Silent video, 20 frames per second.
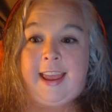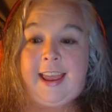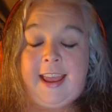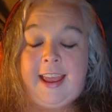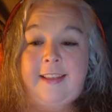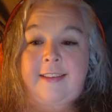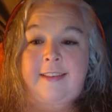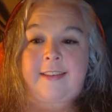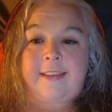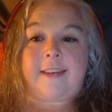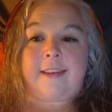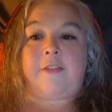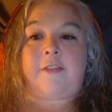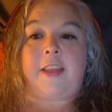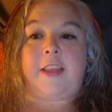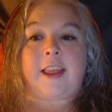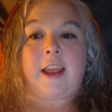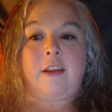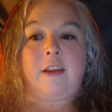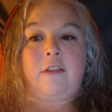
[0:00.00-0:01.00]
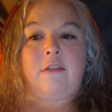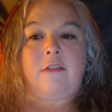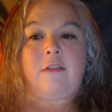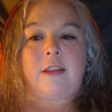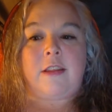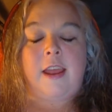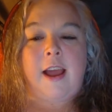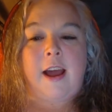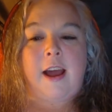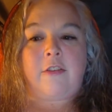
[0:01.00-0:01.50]
in stuff, like
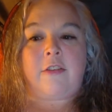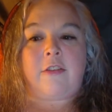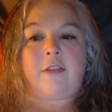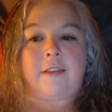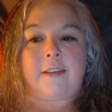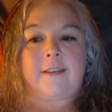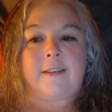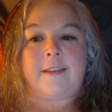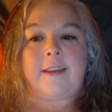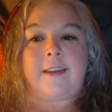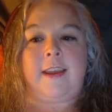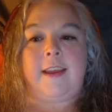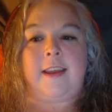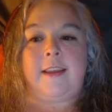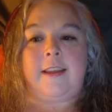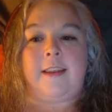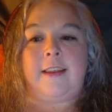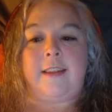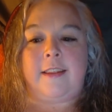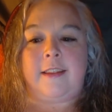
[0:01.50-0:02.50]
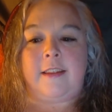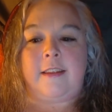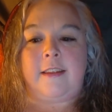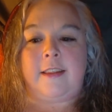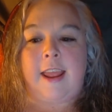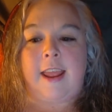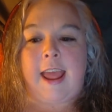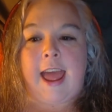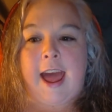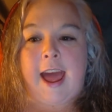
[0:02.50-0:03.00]
they understand,
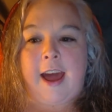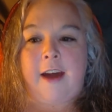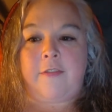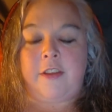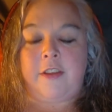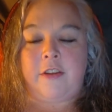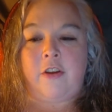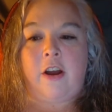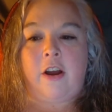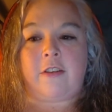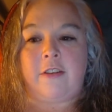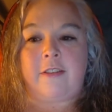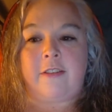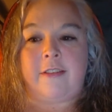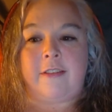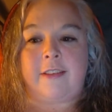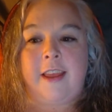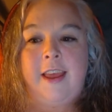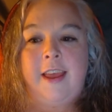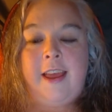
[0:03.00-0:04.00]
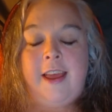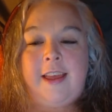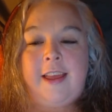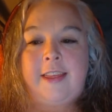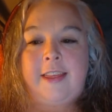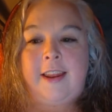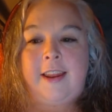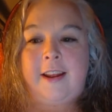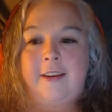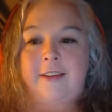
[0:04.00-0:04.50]
they have the doctors
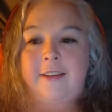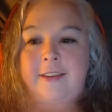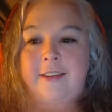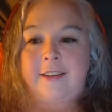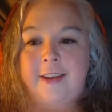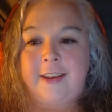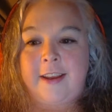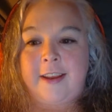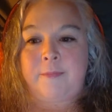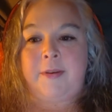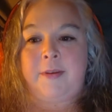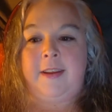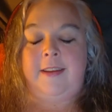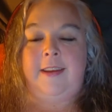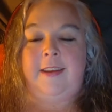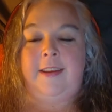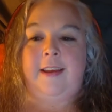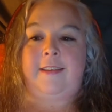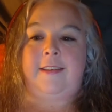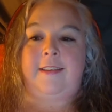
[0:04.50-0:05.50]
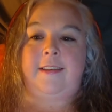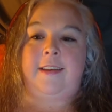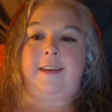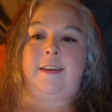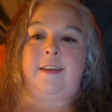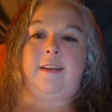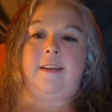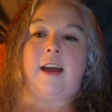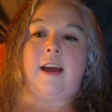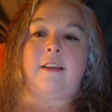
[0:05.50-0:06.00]
that understand
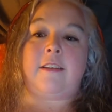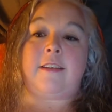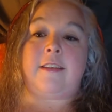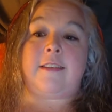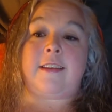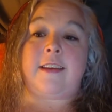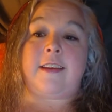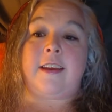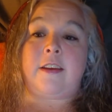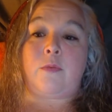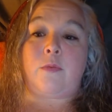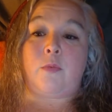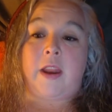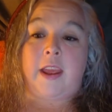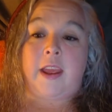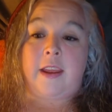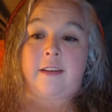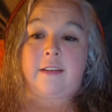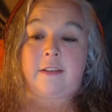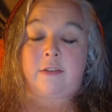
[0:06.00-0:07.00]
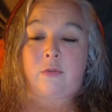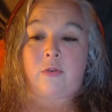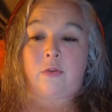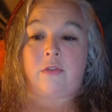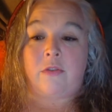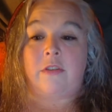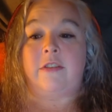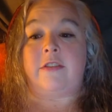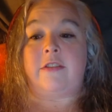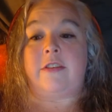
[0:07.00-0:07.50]
PTSD, understand what Agent
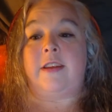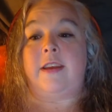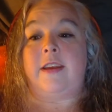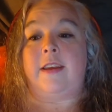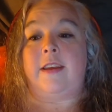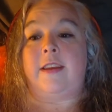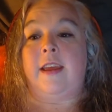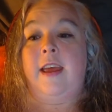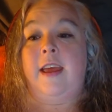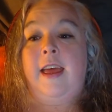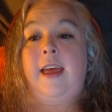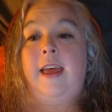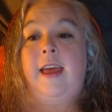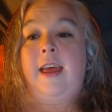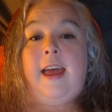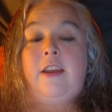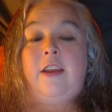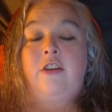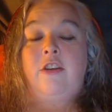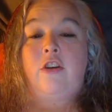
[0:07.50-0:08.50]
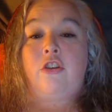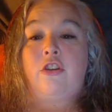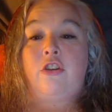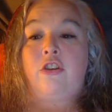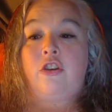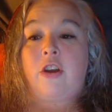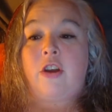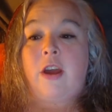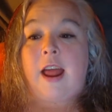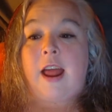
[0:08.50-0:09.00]
Orange did.
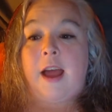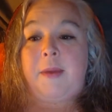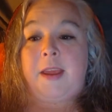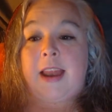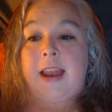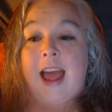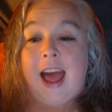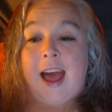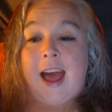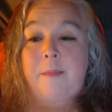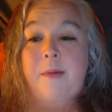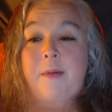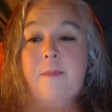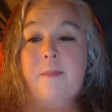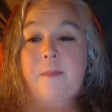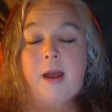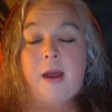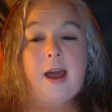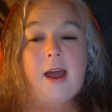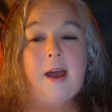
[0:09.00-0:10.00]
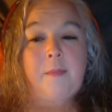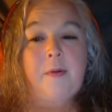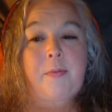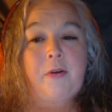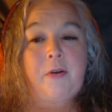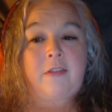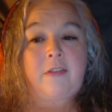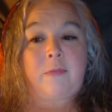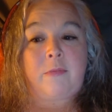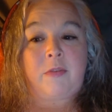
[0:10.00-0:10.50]
You're gonna, I mean, I'm a
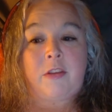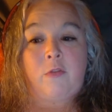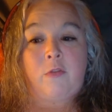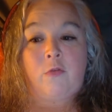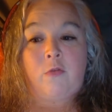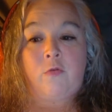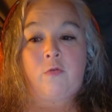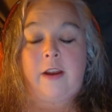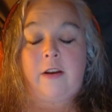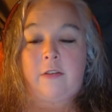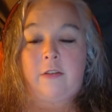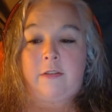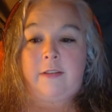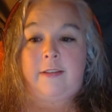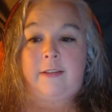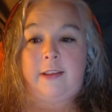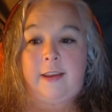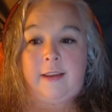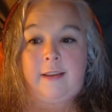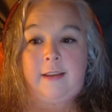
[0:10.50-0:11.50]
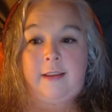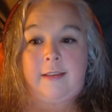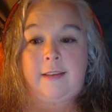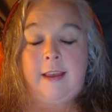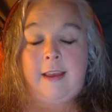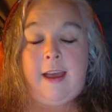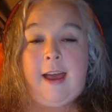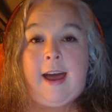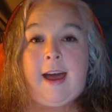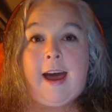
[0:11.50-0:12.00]
person with a rare disease.
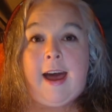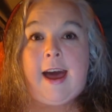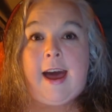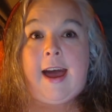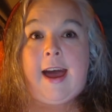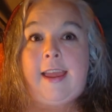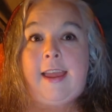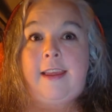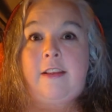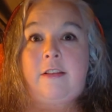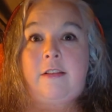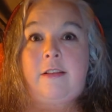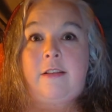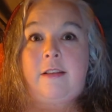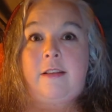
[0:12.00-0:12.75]
I